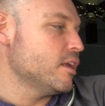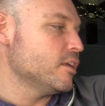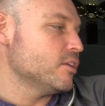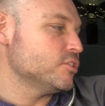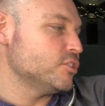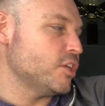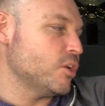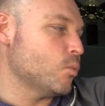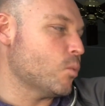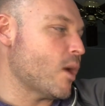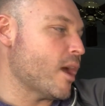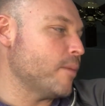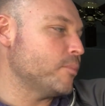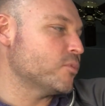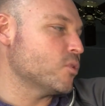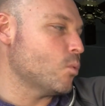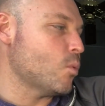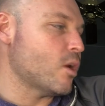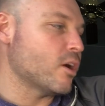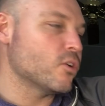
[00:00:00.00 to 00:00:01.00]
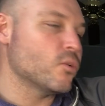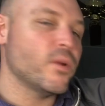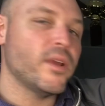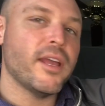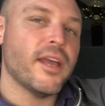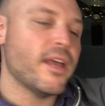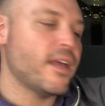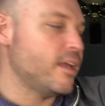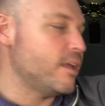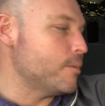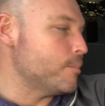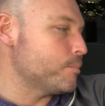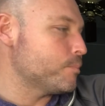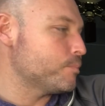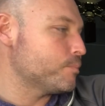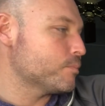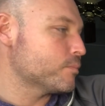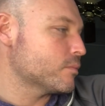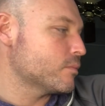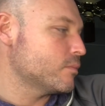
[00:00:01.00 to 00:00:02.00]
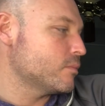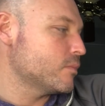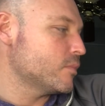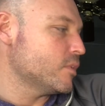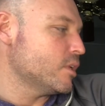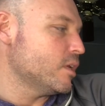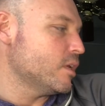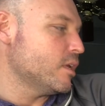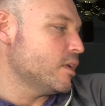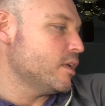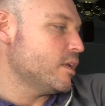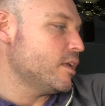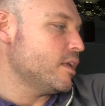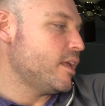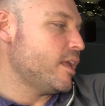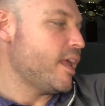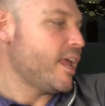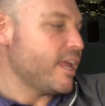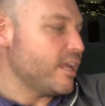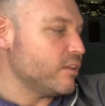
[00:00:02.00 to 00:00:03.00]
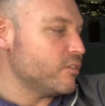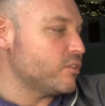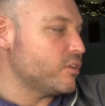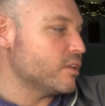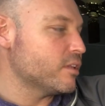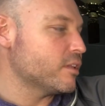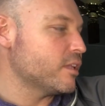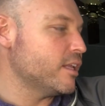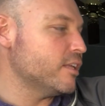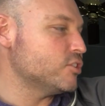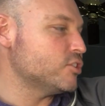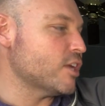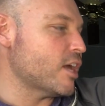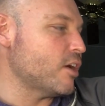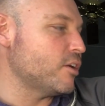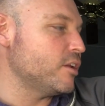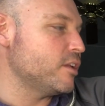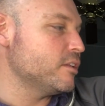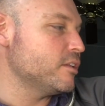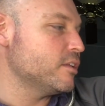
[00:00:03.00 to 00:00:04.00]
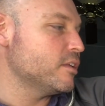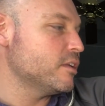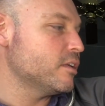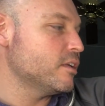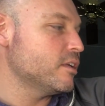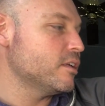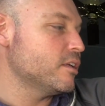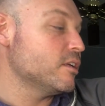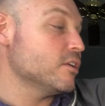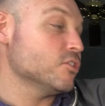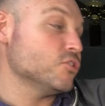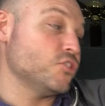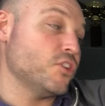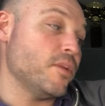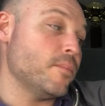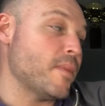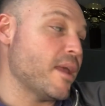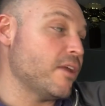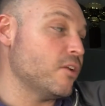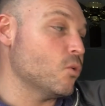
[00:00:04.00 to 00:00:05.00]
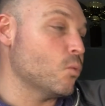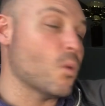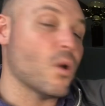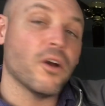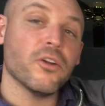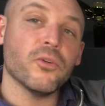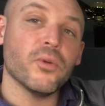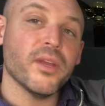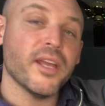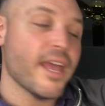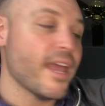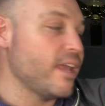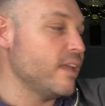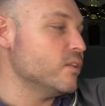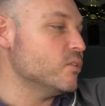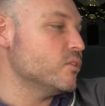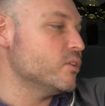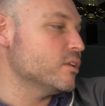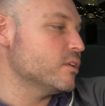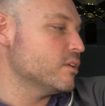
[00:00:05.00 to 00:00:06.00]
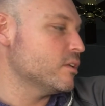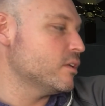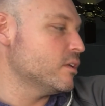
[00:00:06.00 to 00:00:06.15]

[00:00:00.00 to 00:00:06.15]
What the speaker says: She wiped a watery A. "8," he shouted. She made a watery 8.